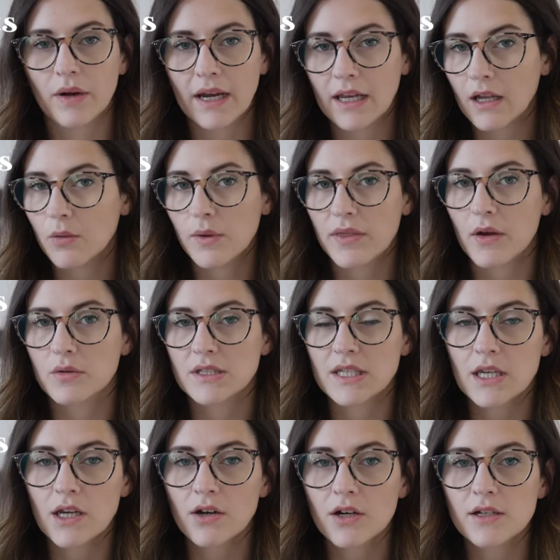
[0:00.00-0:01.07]
Writing Without
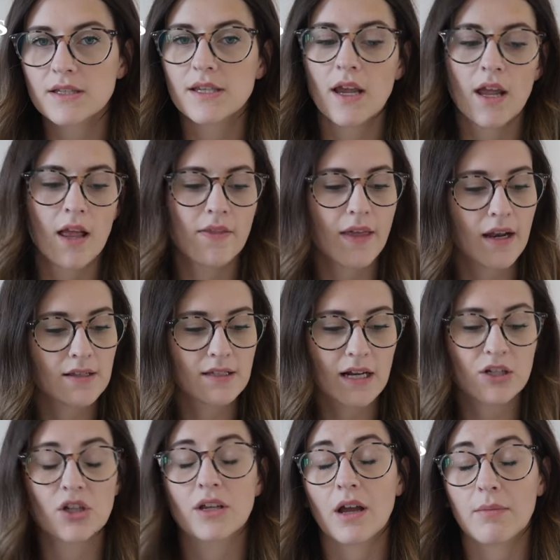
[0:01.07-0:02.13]
Tears. That is
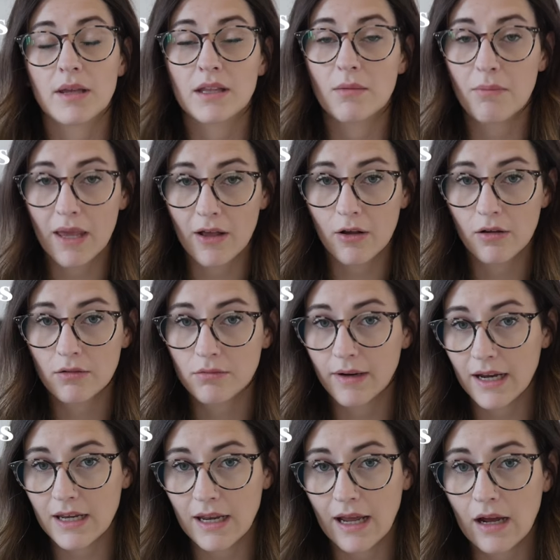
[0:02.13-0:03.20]
actually coming in the mail
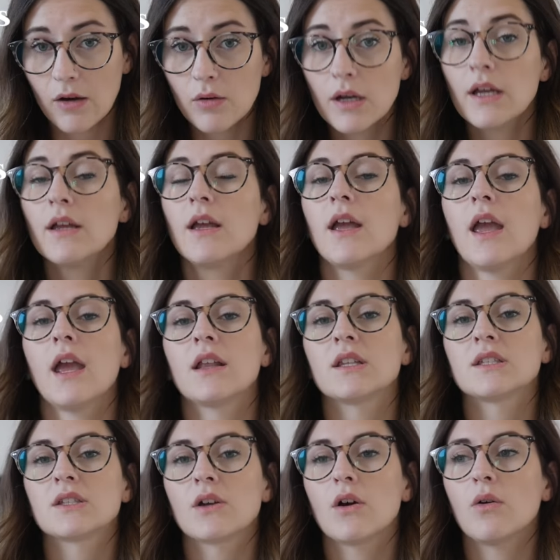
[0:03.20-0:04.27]
right now. And
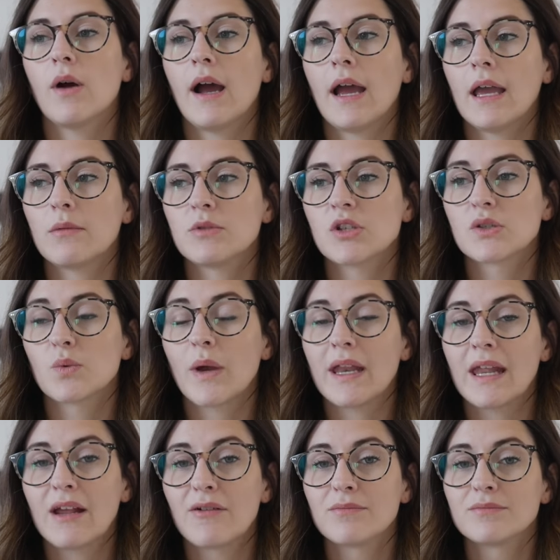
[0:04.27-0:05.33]
so I'm just
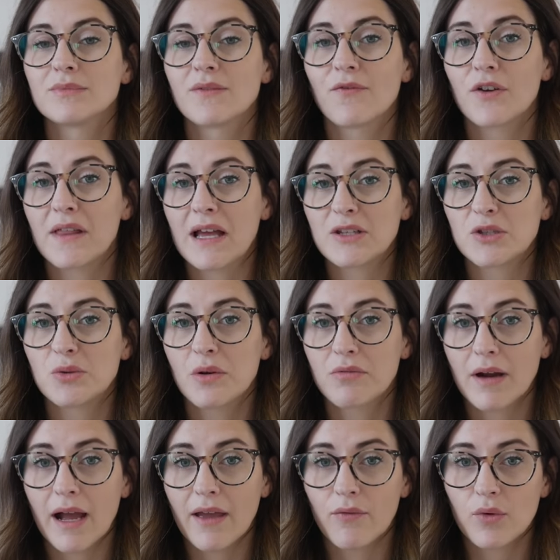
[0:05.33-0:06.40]
waiting for that to
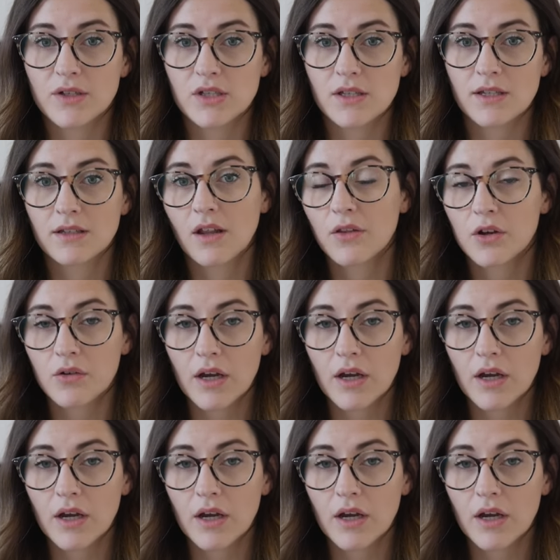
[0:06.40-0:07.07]
arrive, which is another